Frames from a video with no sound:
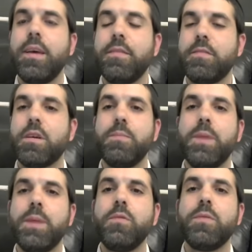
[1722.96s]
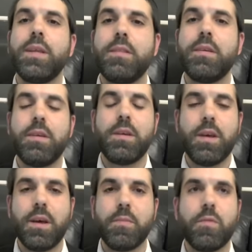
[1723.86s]
is to commemorate the
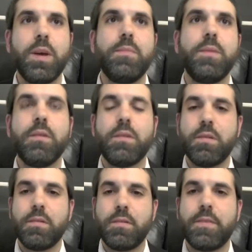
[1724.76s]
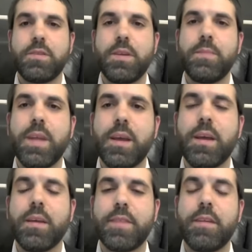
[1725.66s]
um, great miracles of Hashem
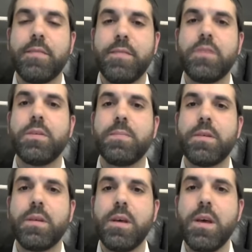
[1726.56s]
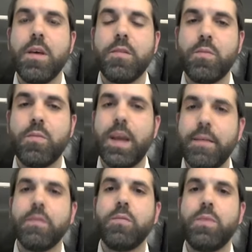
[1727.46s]
taking us out of Egypt. So
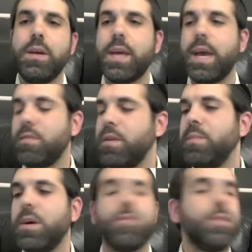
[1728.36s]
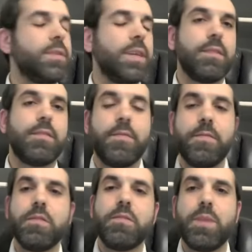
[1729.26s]
whenever we count a month, we say it's the
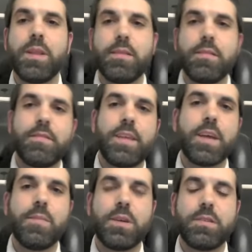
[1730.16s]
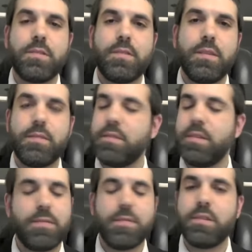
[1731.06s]
first month, it's the second month, it's, it's,
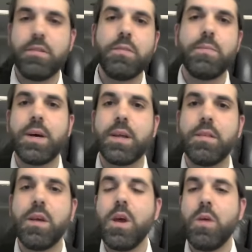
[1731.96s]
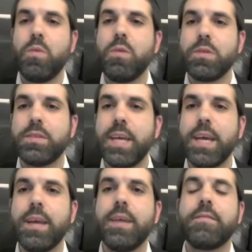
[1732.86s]
it's the third month. What we're
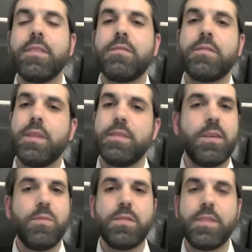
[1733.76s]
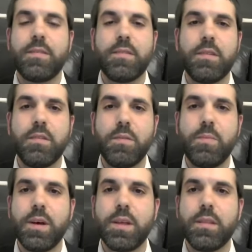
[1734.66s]
saying is, it's let's say we say it's the third
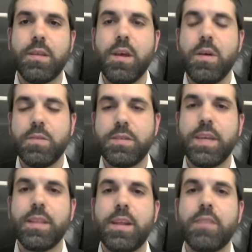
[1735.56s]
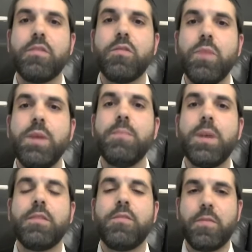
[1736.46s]
month, we're saying that it's three
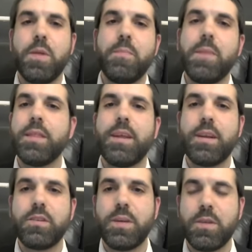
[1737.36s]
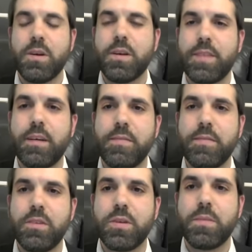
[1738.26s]
months from the month that Hashem took us out of
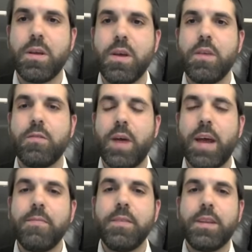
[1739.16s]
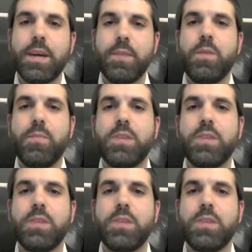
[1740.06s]
Egypt. So every time we